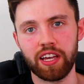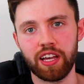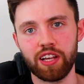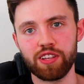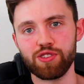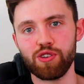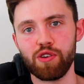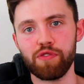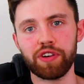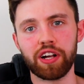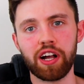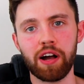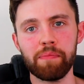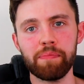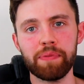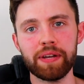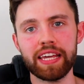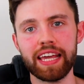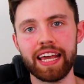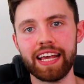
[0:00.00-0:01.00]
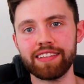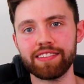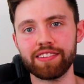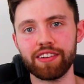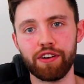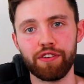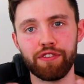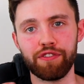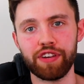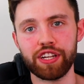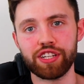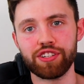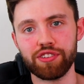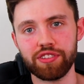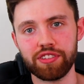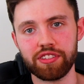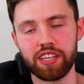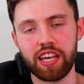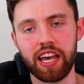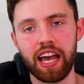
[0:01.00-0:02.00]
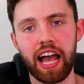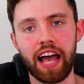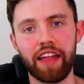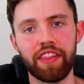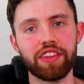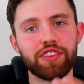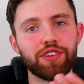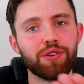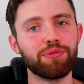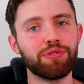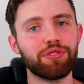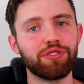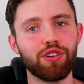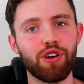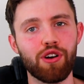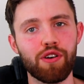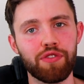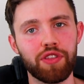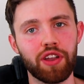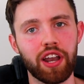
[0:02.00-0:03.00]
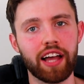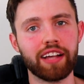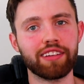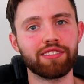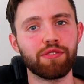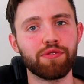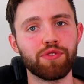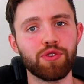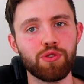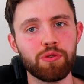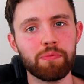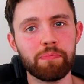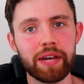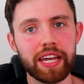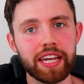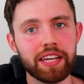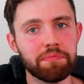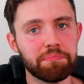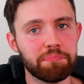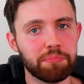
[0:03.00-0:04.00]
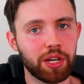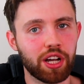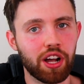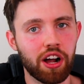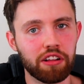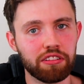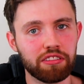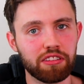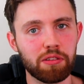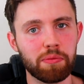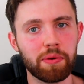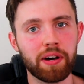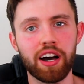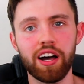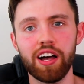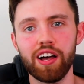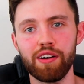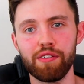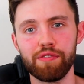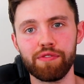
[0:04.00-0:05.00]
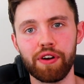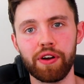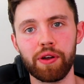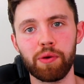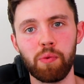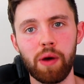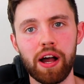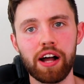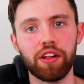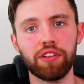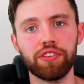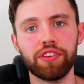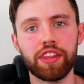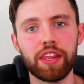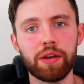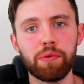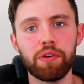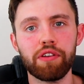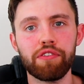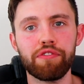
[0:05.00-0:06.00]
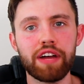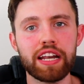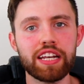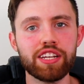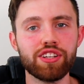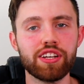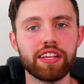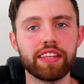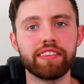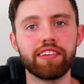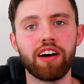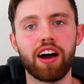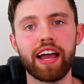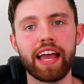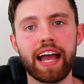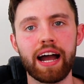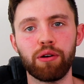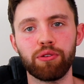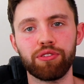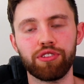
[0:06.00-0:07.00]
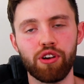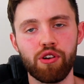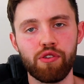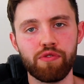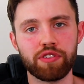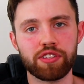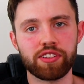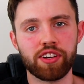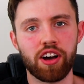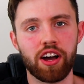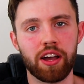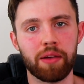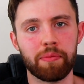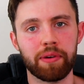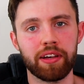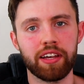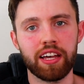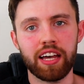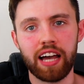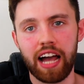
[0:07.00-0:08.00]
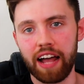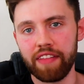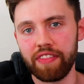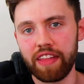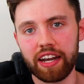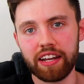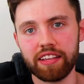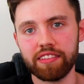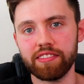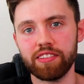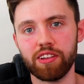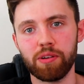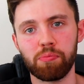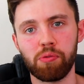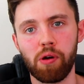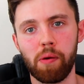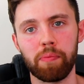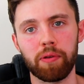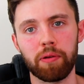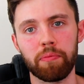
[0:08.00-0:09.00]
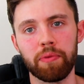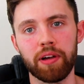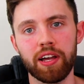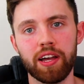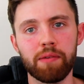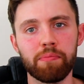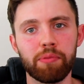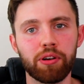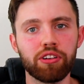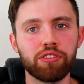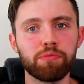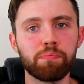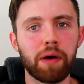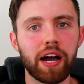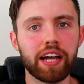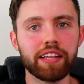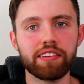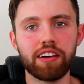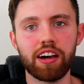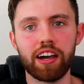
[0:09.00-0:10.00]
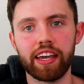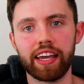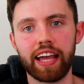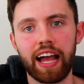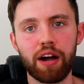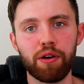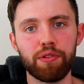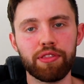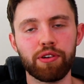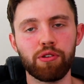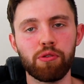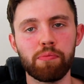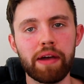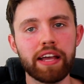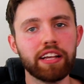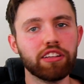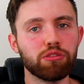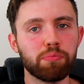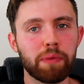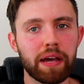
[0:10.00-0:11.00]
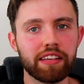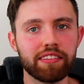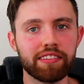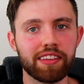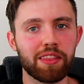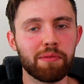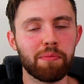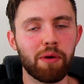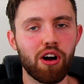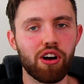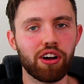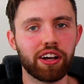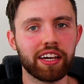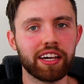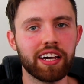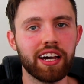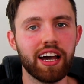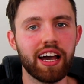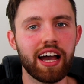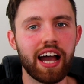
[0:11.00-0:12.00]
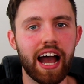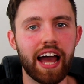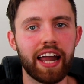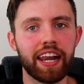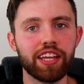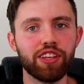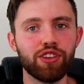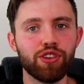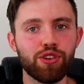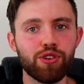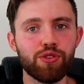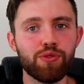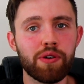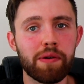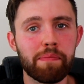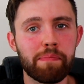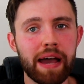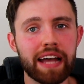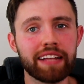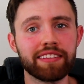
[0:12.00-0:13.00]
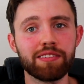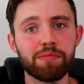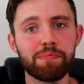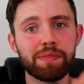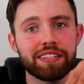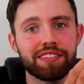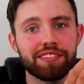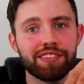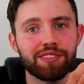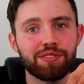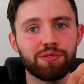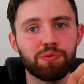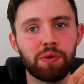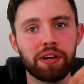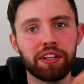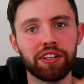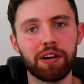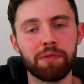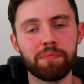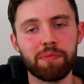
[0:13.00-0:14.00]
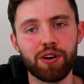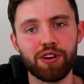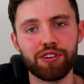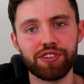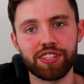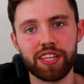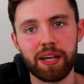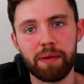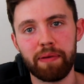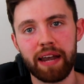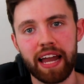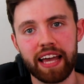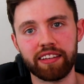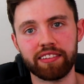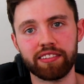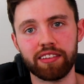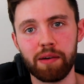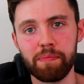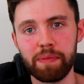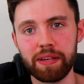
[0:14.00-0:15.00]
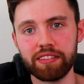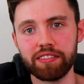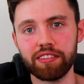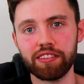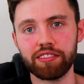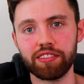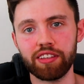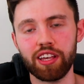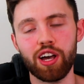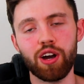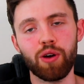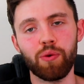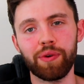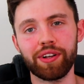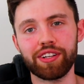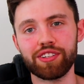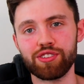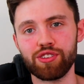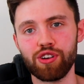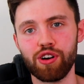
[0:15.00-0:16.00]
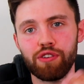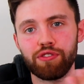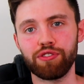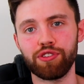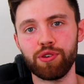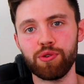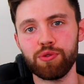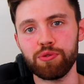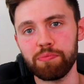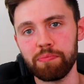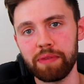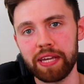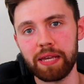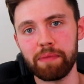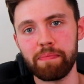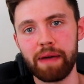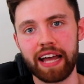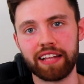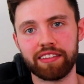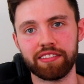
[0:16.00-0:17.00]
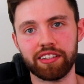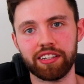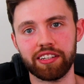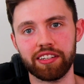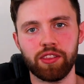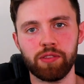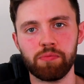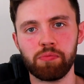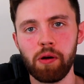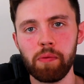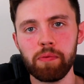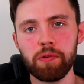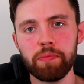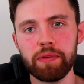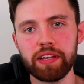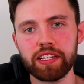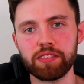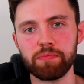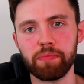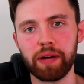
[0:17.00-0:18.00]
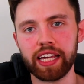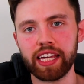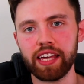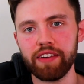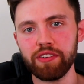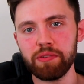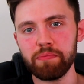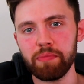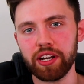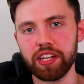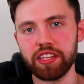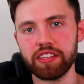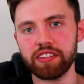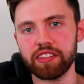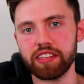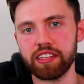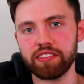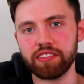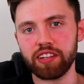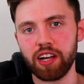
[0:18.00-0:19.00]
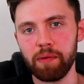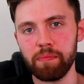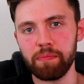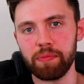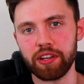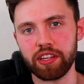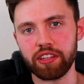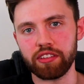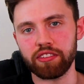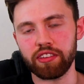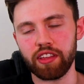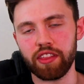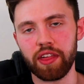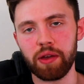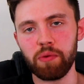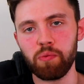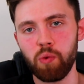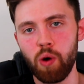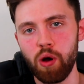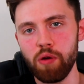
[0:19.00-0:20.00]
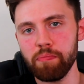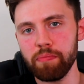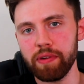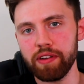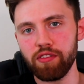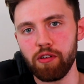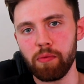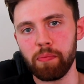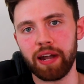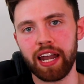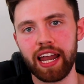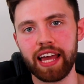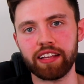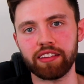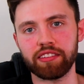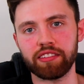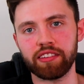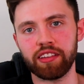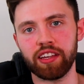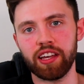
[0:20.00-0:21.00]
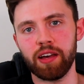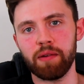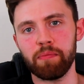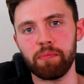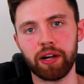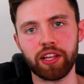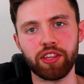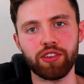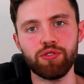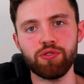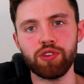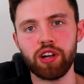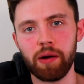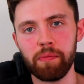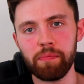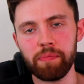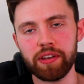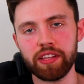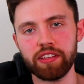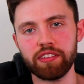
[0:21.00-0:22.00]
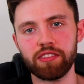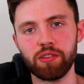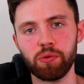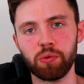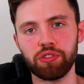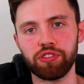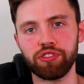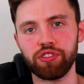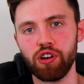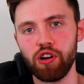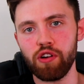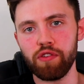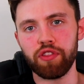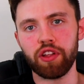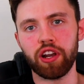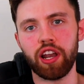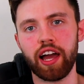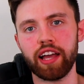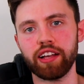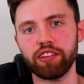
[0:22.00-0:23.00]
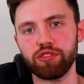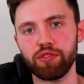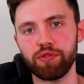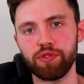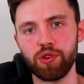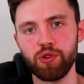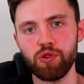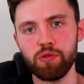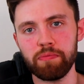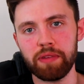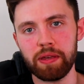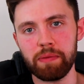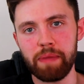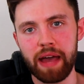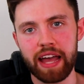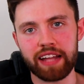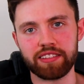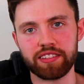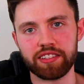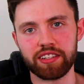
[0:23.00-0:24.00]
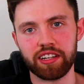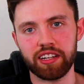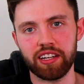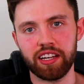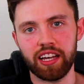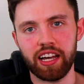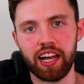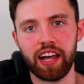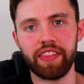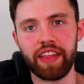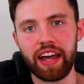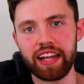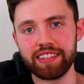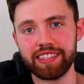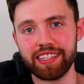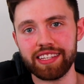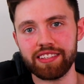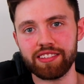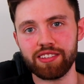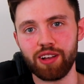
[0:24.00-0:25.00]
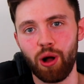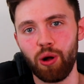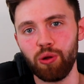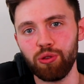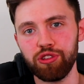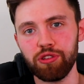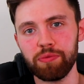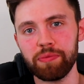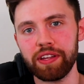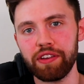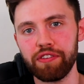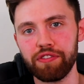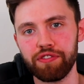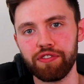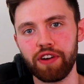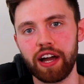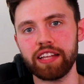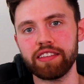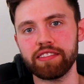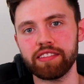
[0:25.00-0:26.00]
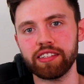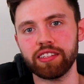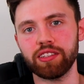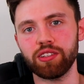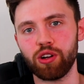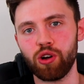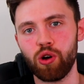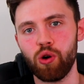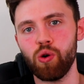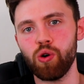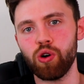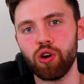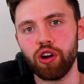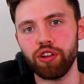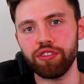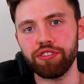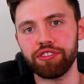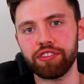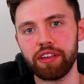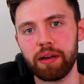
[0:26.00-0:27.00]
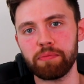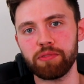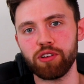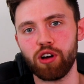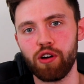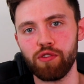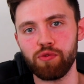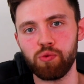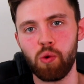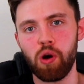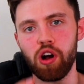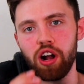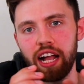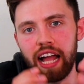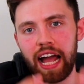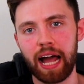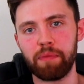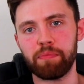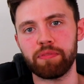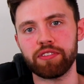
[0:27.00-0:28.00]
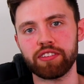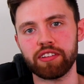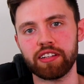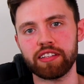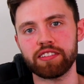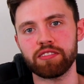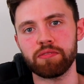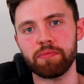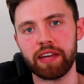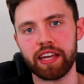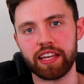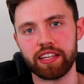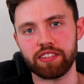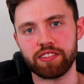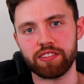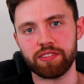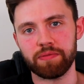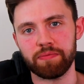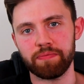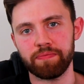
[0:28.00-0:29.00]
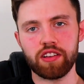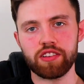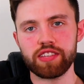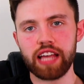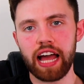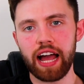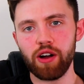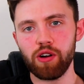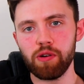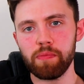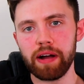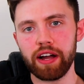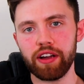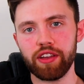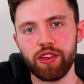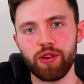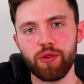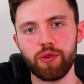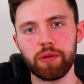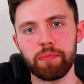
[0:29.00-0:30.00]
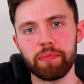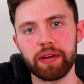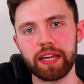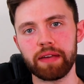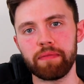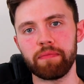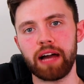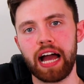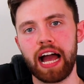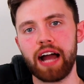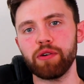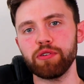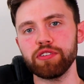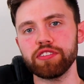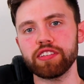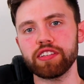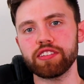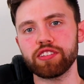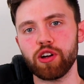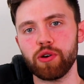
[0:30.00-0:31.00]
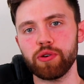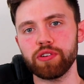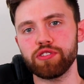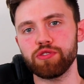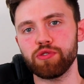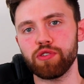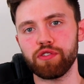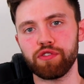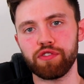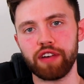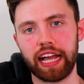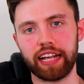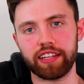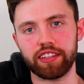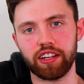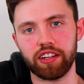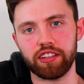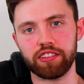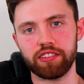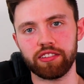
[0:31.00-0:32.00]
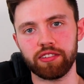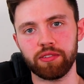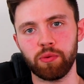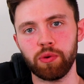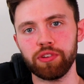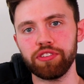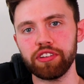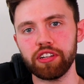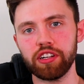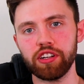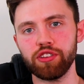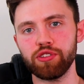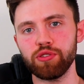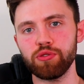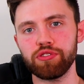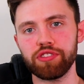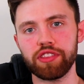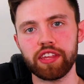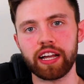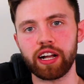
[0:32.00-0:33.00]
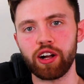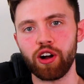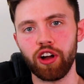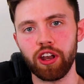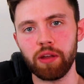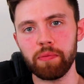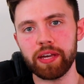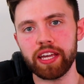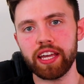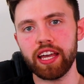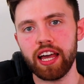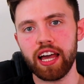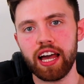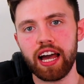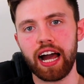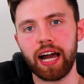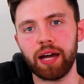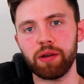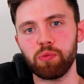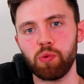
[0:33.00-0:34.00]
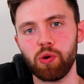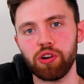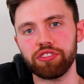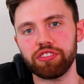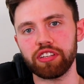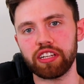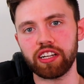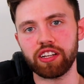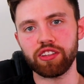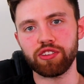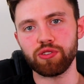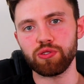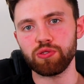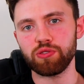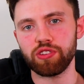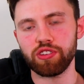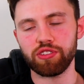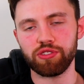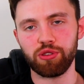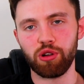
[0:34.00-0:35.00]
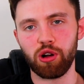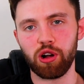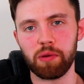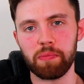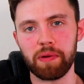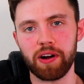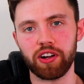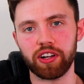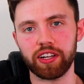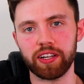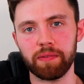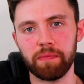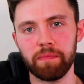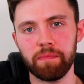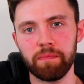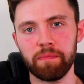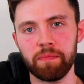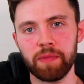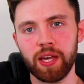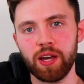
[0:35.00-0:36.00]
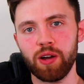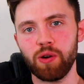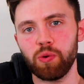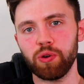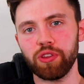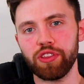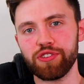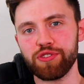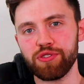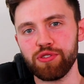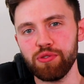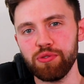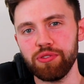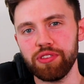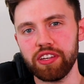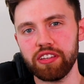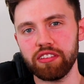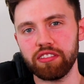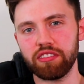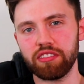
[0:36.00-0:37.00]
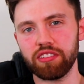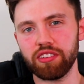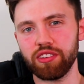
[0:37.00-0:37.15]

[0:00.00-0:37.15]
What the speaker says: So if a company isn't efficient and they don't serve the likes of you and me, the customer, very well, then they will eventually die out over time. And that isn't a problem, because by dying out, they will make space in the market and a new, better business will emerge in their place, a business which serves you and me better. The problem is, by giving money to these companies, they won't be replaced by new companies that would serve the likes of you and me better. And that is ultimately fighting the core concept of what capitalism is. So how about you and me? How is this going to affect us? What's it going to do to the economy, and what's it going to do to the stock market? Well, the truth is,